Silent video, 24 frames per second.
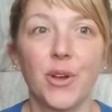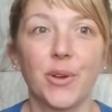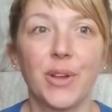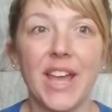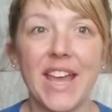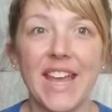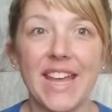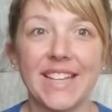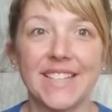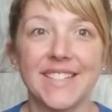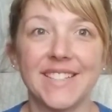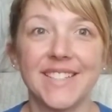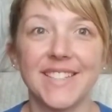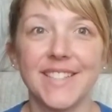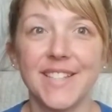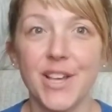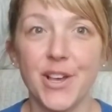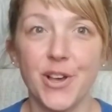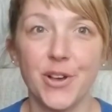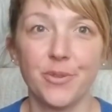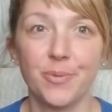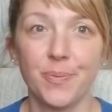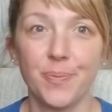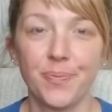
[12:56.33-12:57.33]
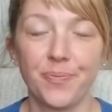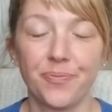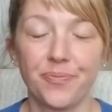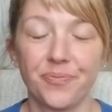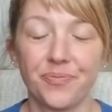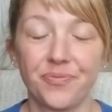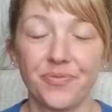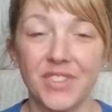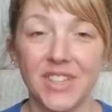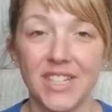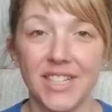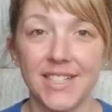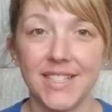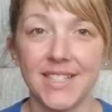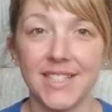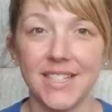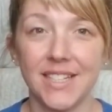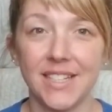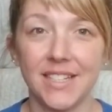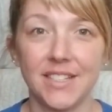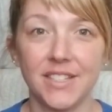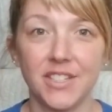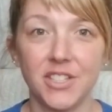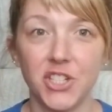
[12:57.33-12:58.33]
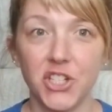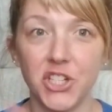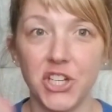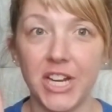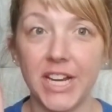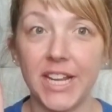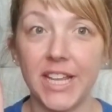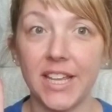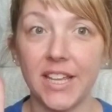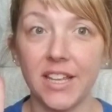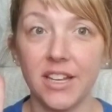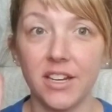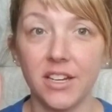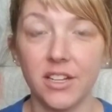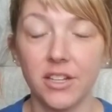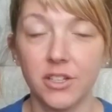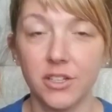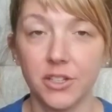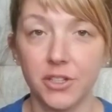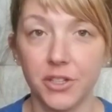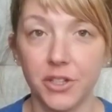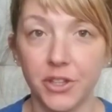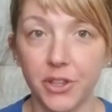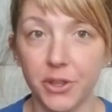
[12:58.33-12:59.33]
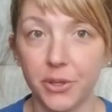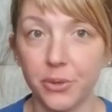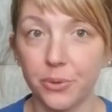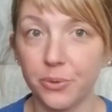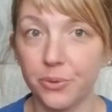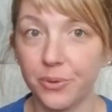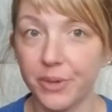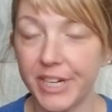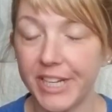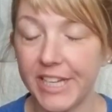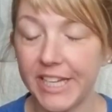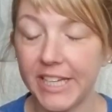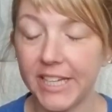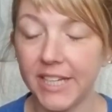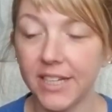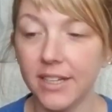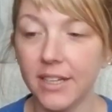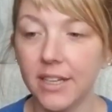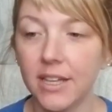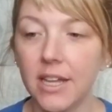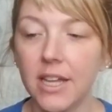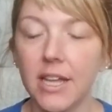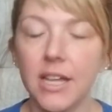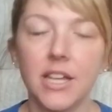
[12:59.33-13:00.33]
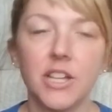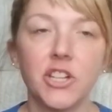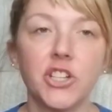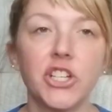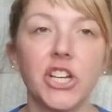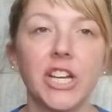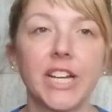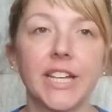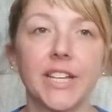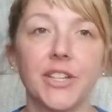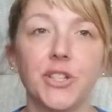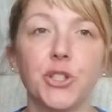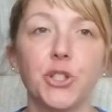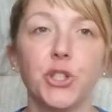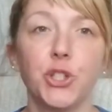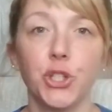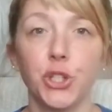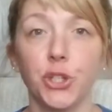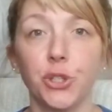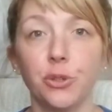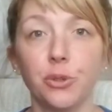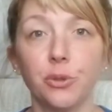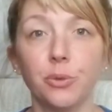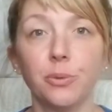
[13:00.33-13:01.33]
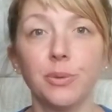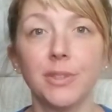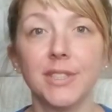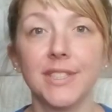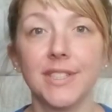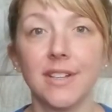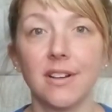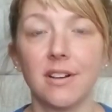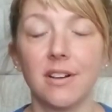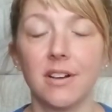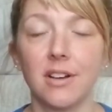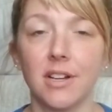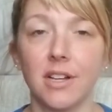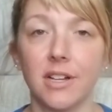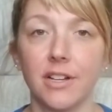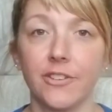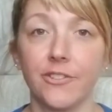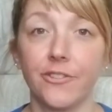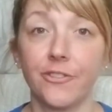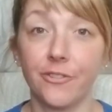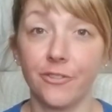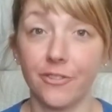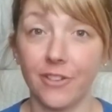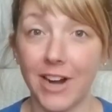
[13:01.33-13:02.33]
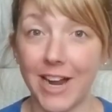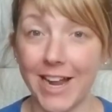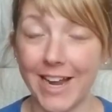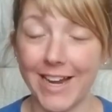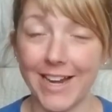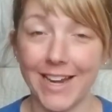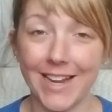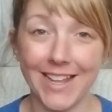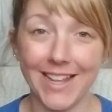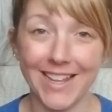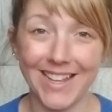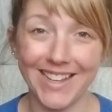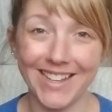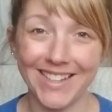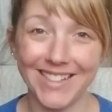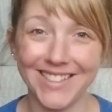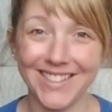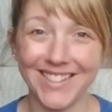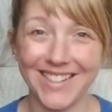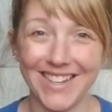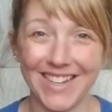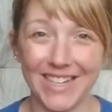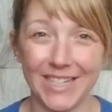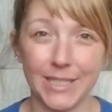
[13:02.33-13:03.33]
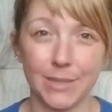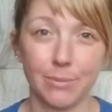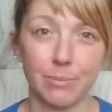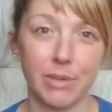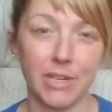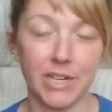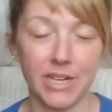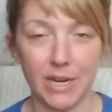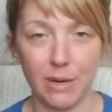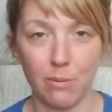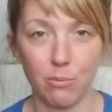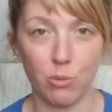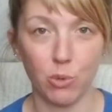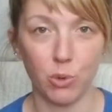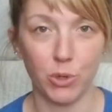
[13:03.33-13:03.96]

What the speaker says: okay, so this is check-in 3. Check-in 2 was on Friday. Today's Monday